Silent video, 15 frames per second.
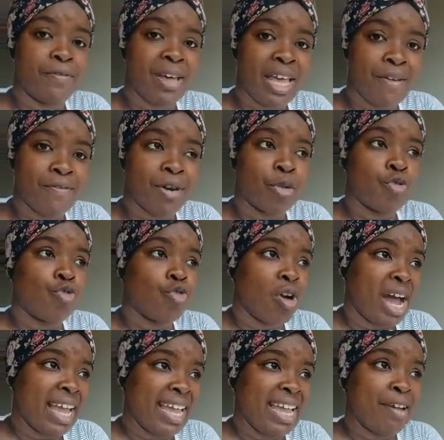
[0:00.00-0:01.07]
favor
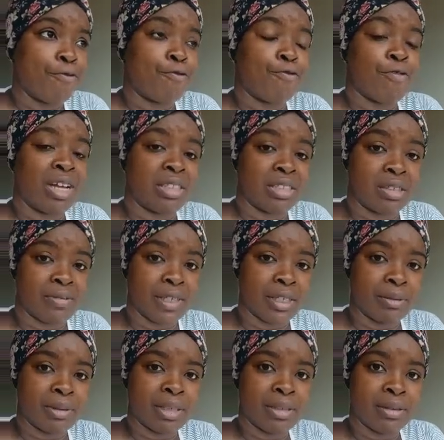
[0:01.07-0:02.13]
right in front of
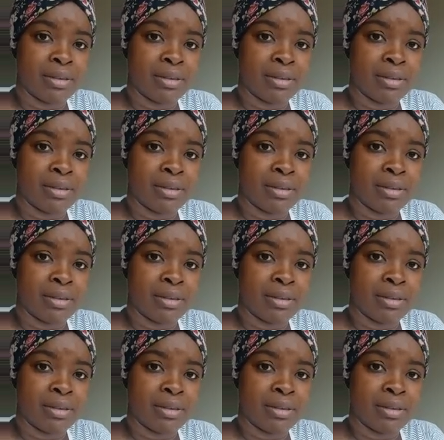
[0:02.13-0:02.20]
you.